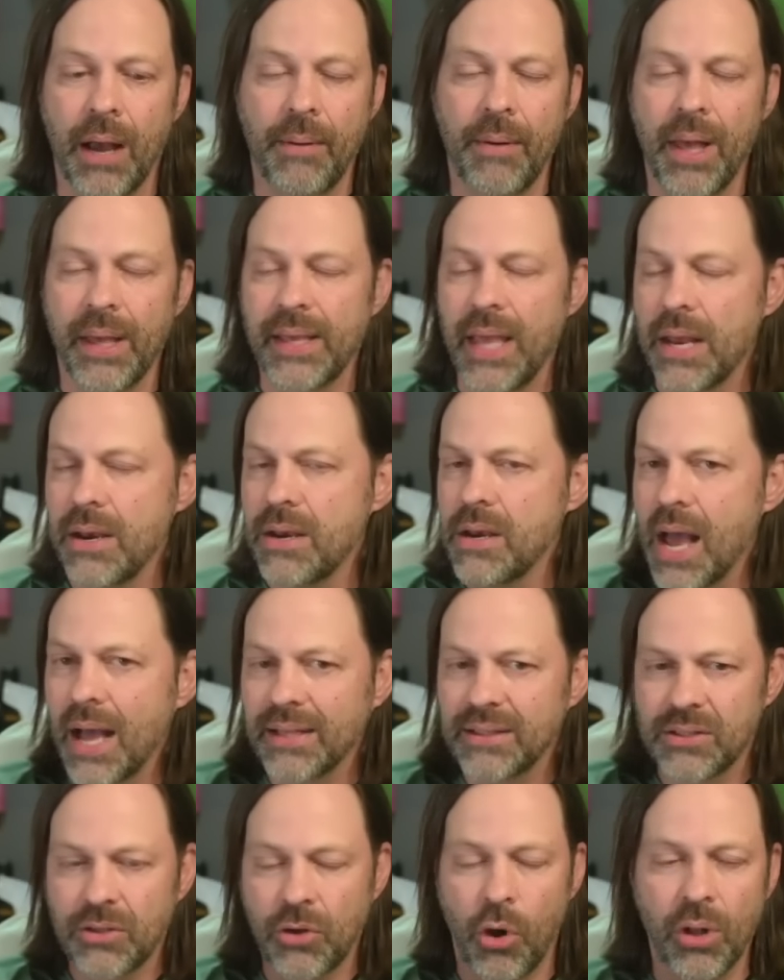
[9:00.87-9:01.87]
Again,
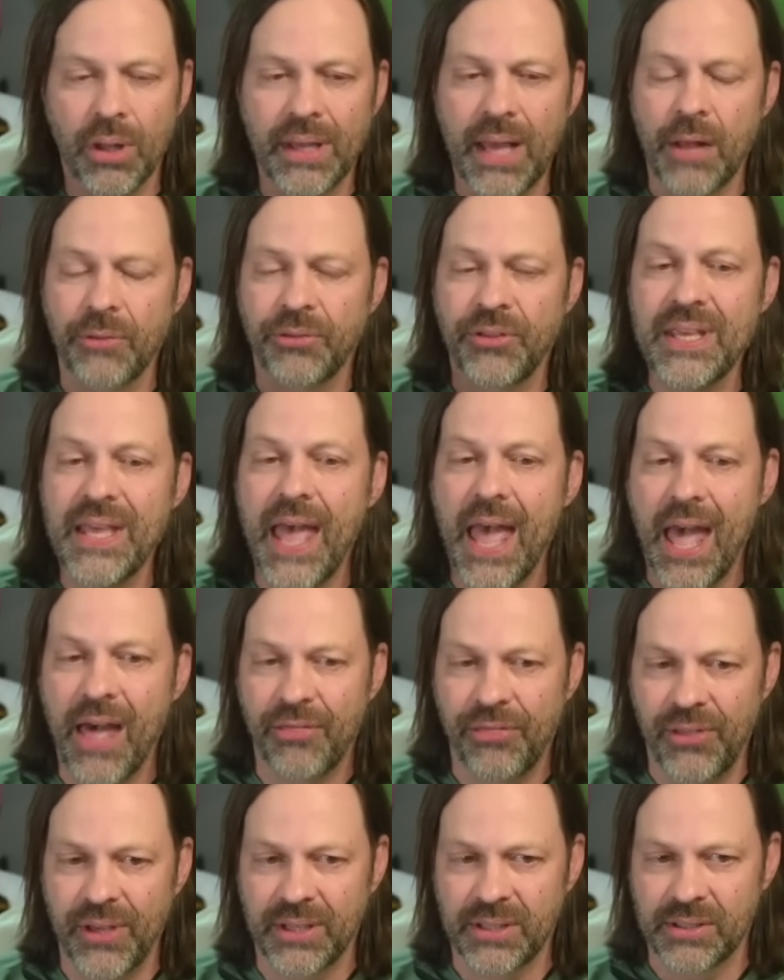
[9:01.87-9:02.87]
not calling out the
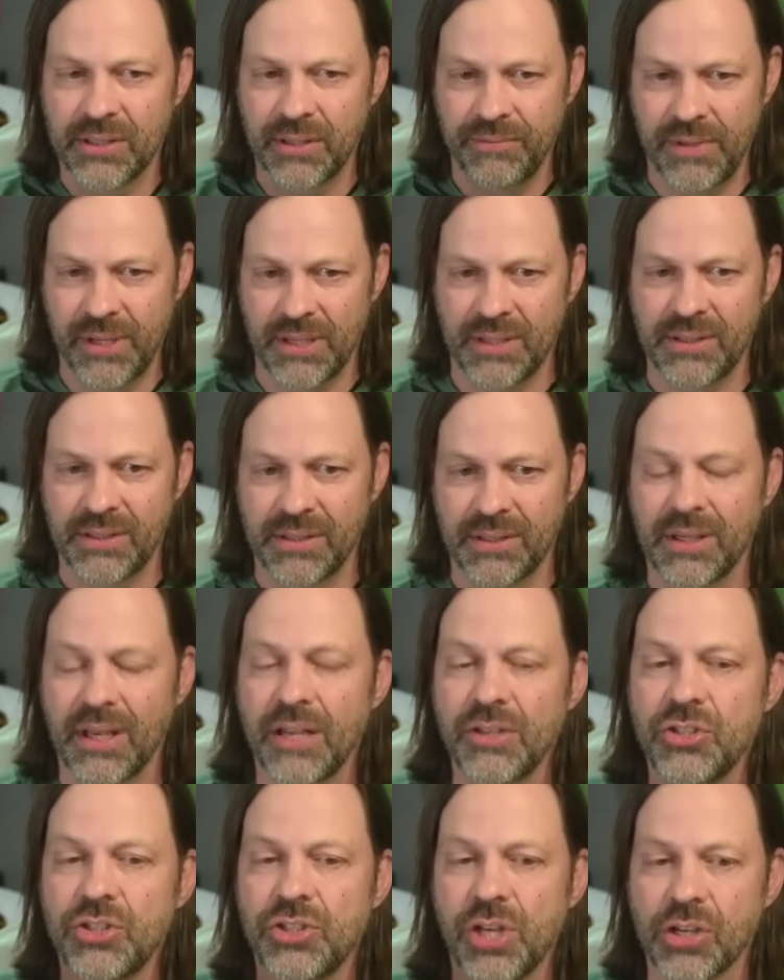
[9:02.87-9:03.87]
ethics of this,
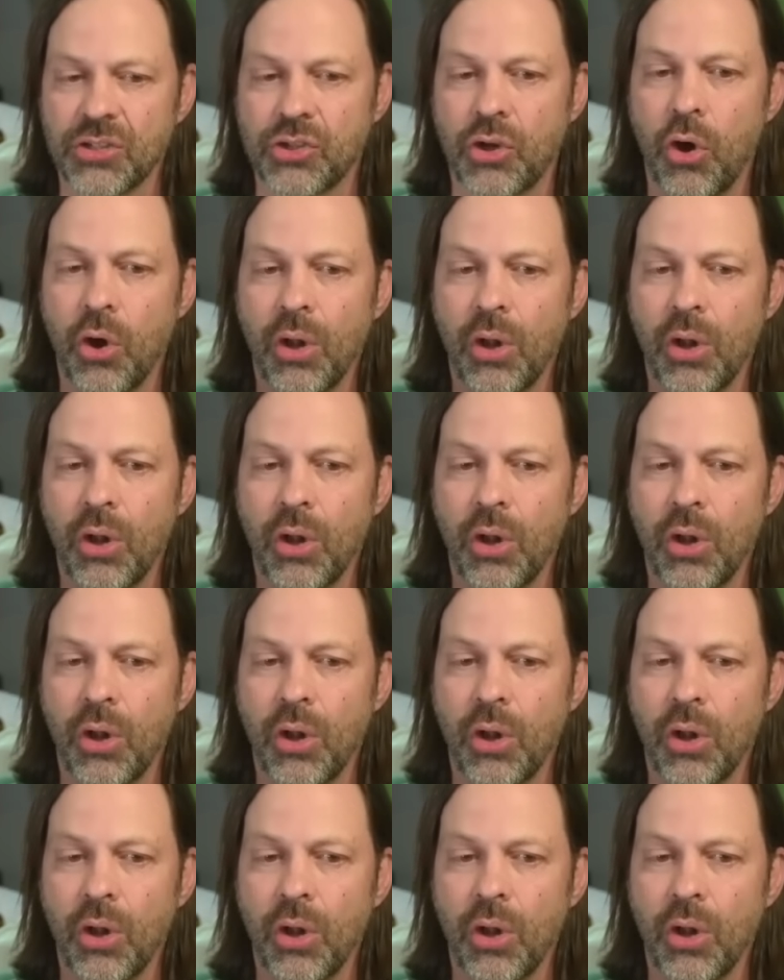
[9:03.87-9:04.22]
just